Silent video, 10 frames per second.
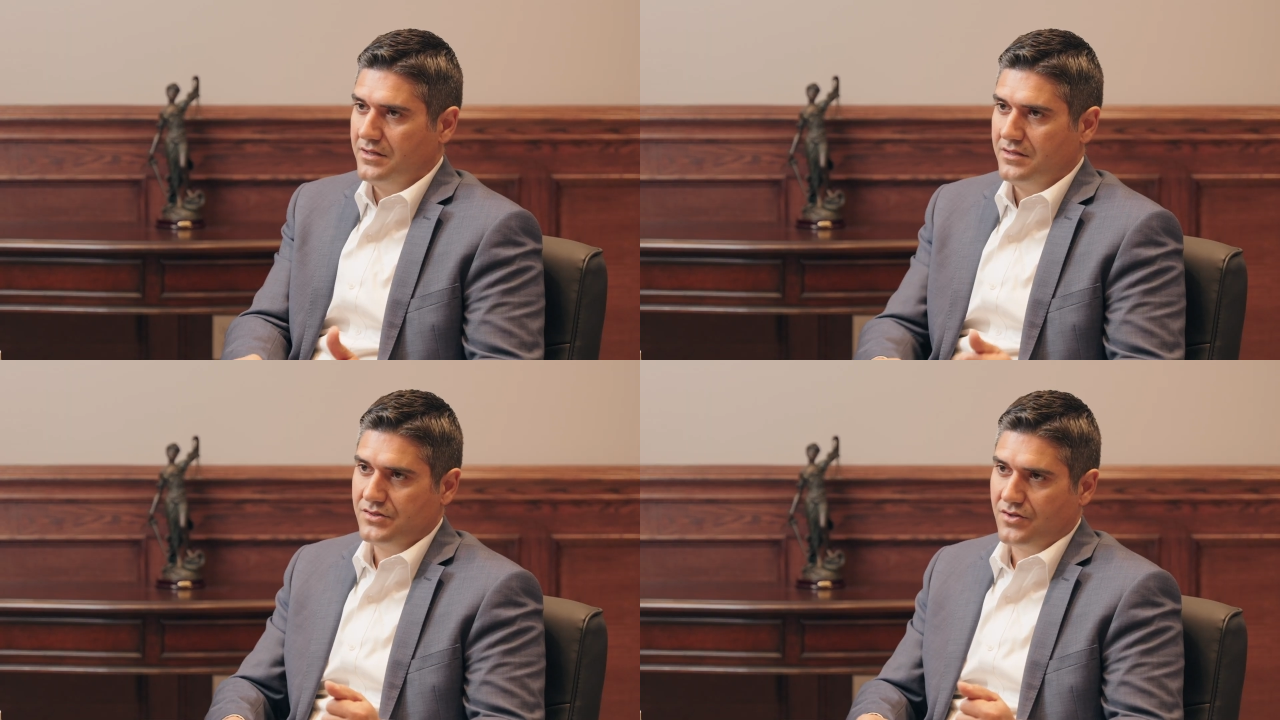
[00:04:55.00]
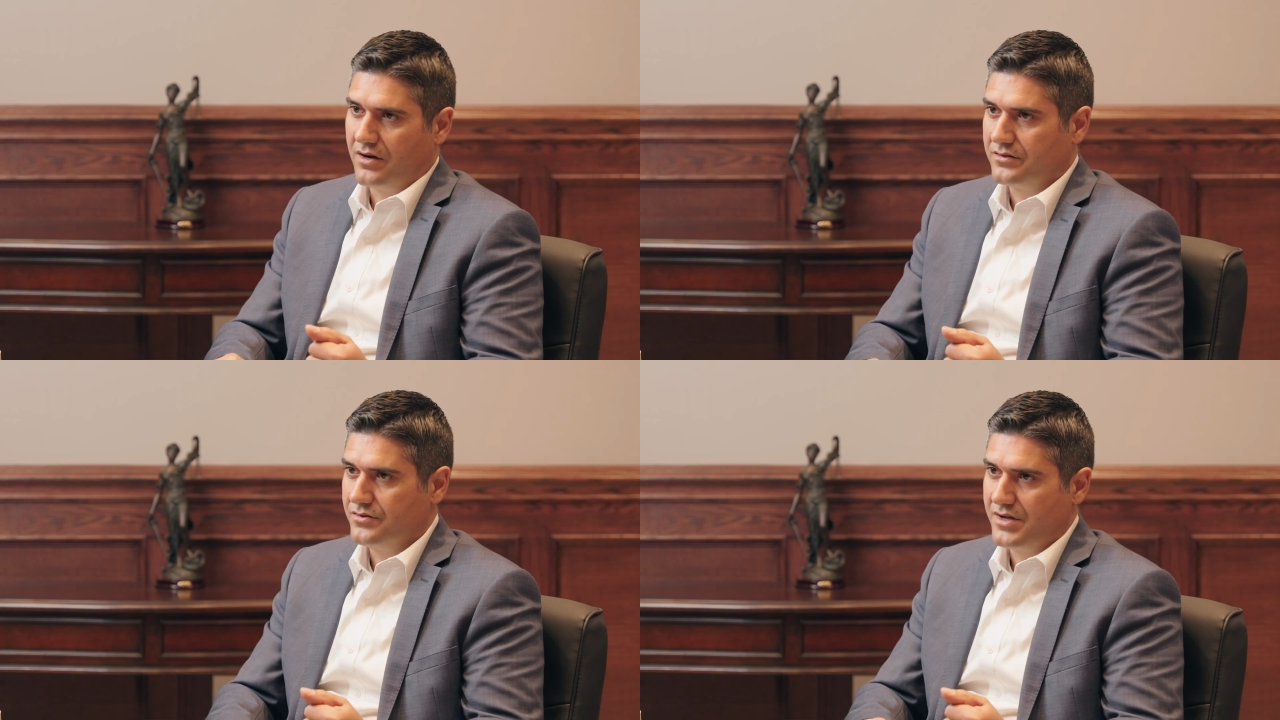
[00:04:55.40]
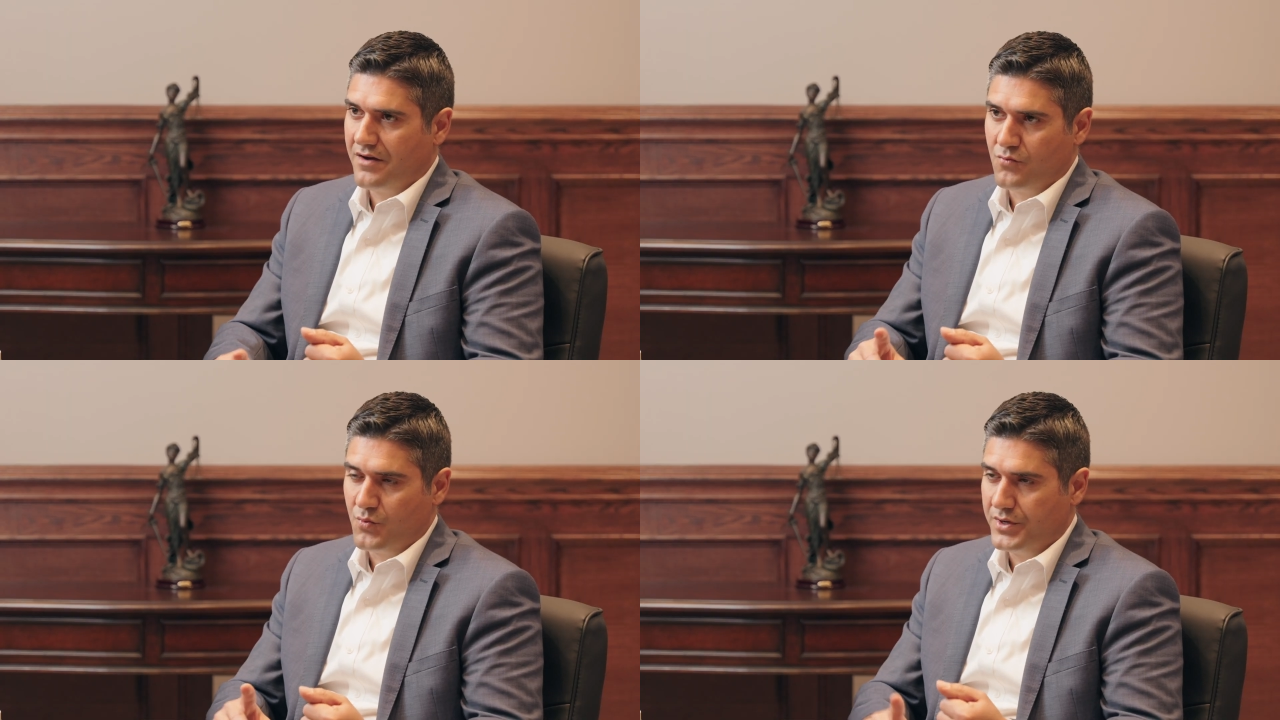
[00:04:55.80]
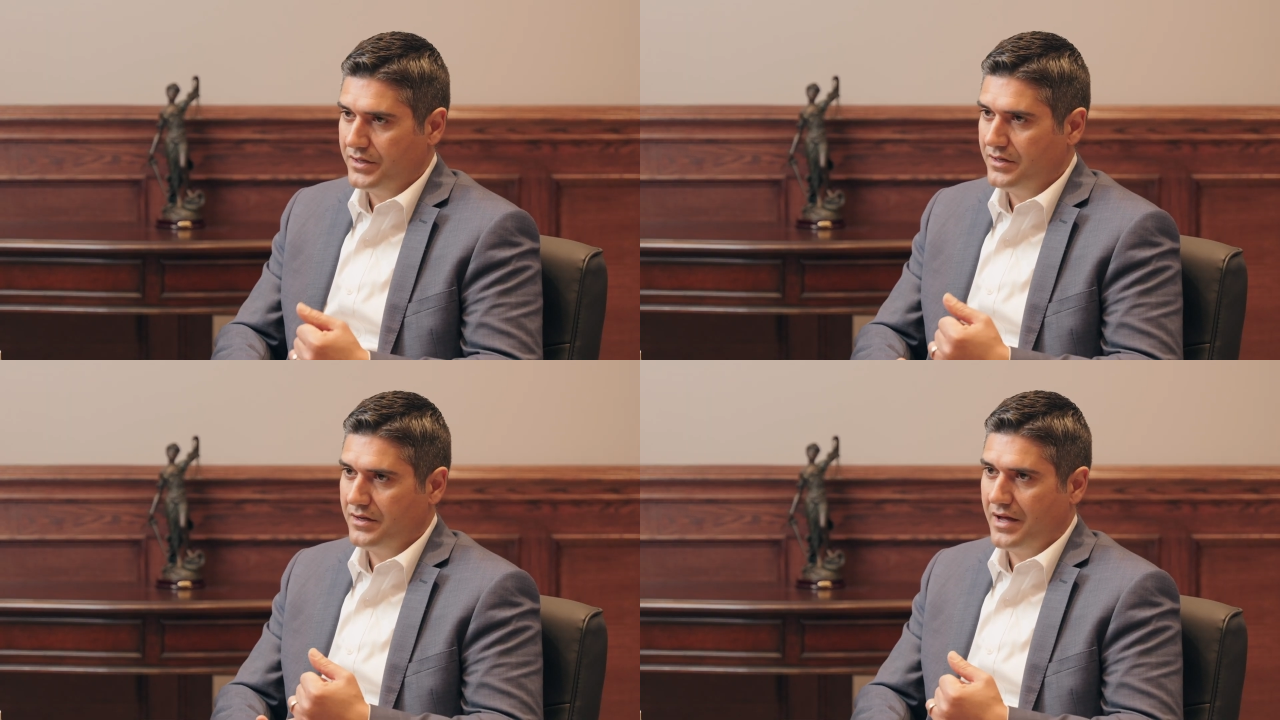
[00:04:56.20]
these doctors have
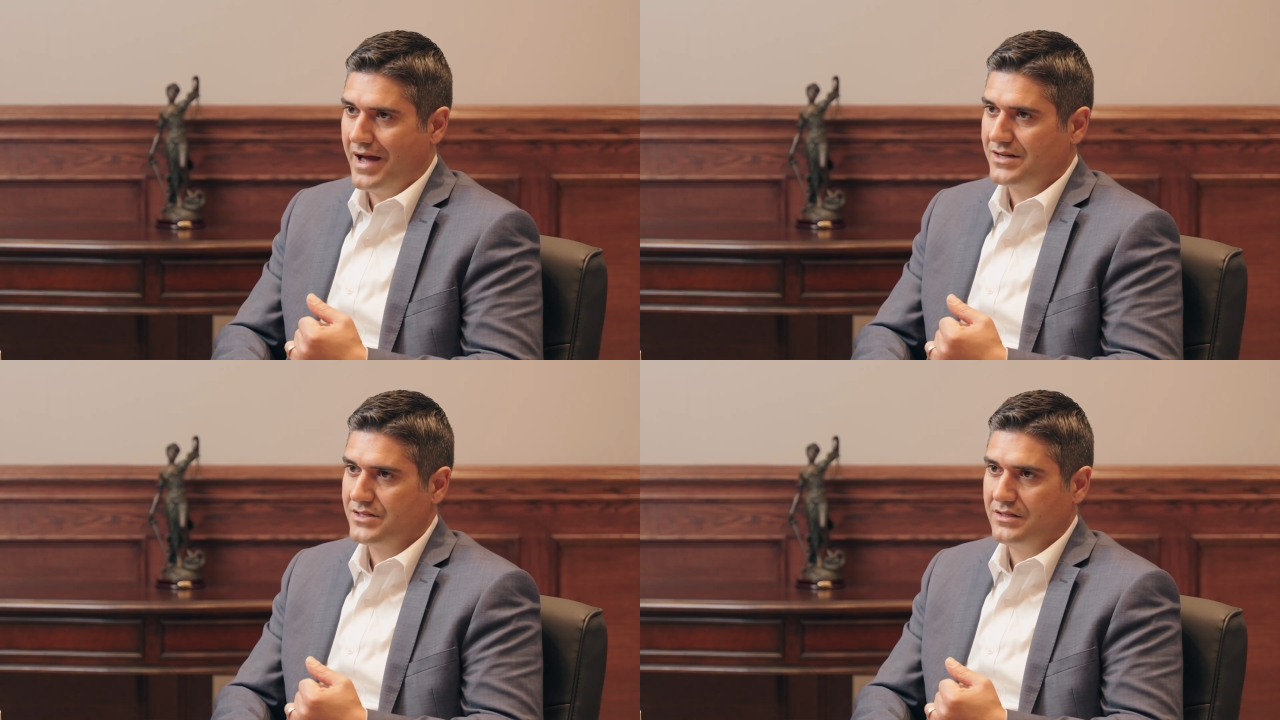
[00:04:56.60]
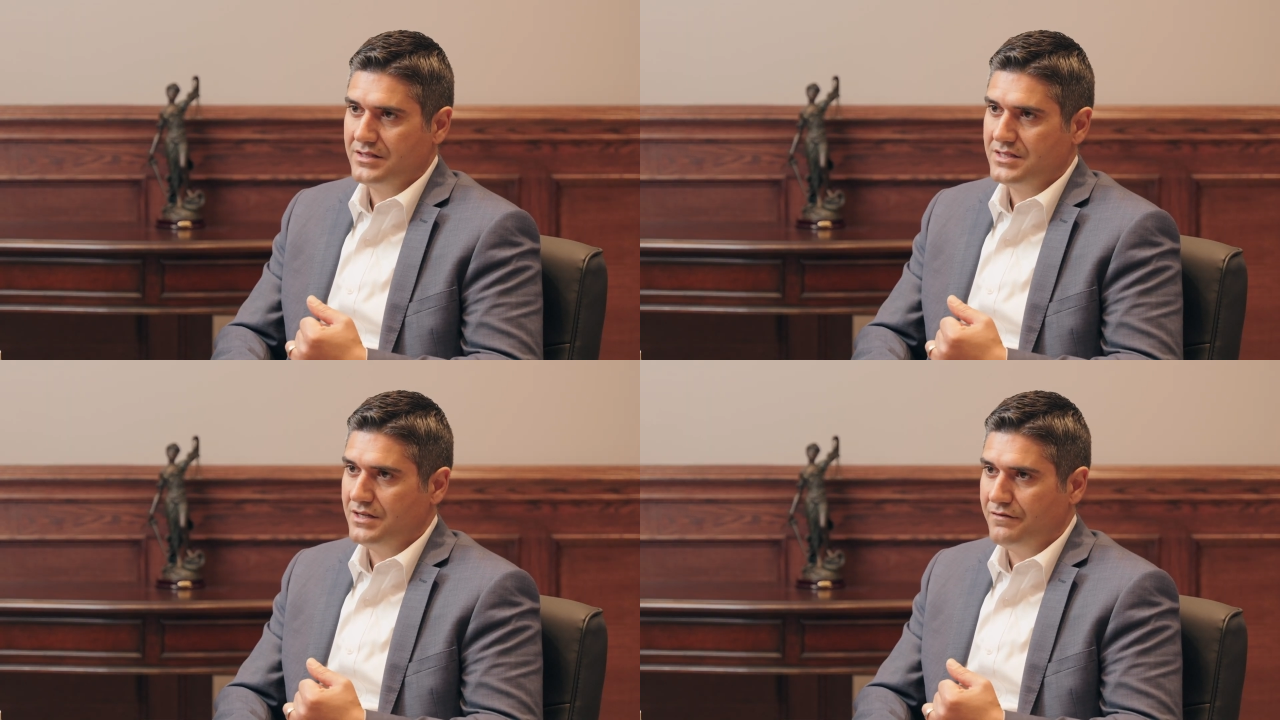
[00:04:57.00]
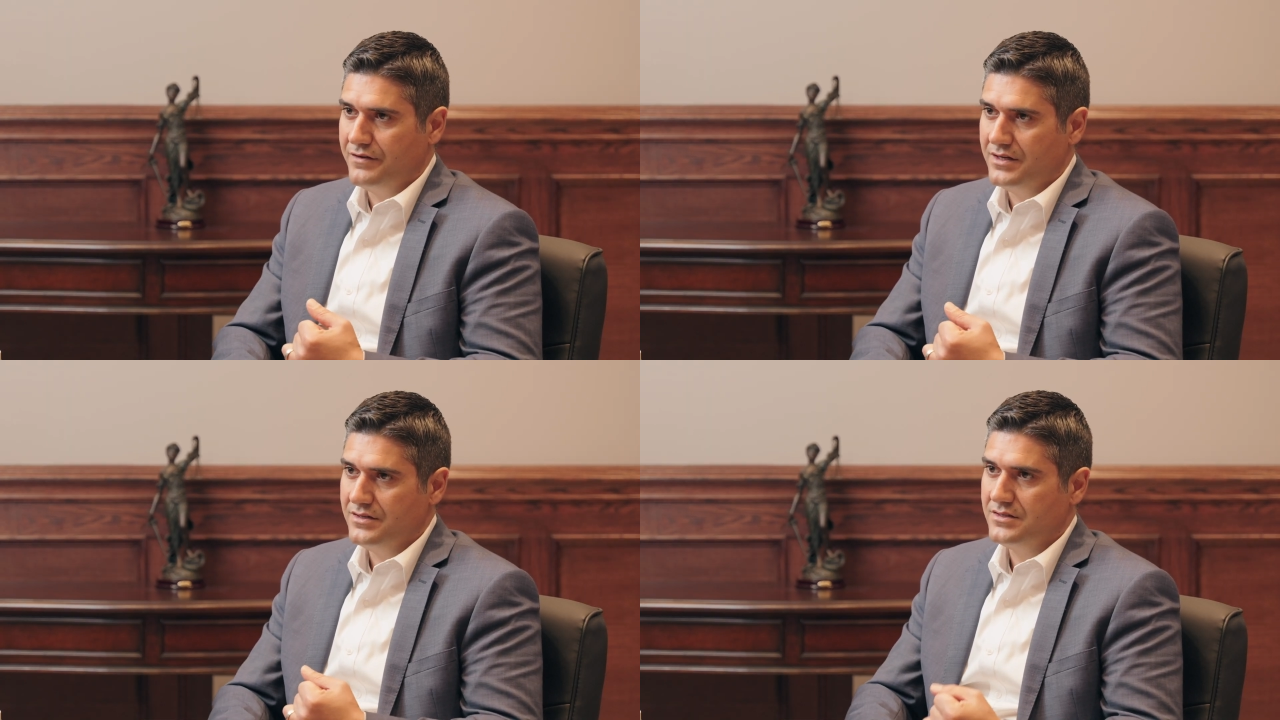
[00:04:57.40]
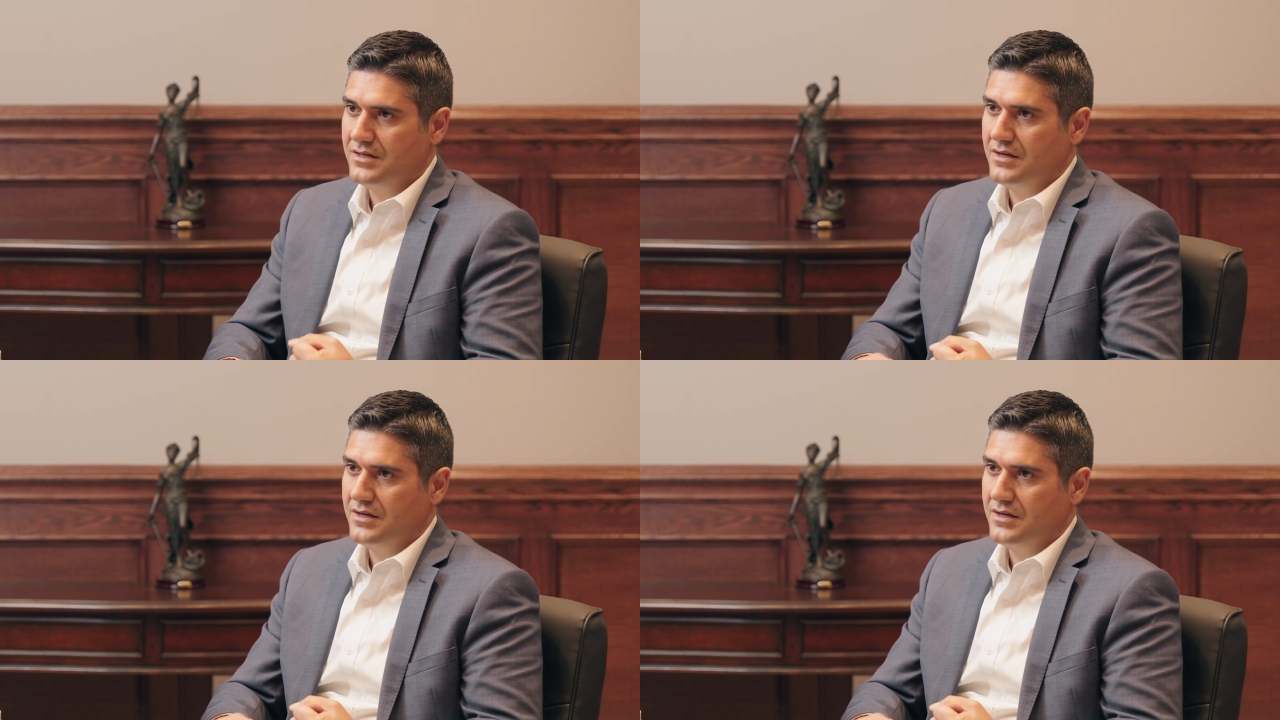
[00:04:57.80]
really excellent CVs.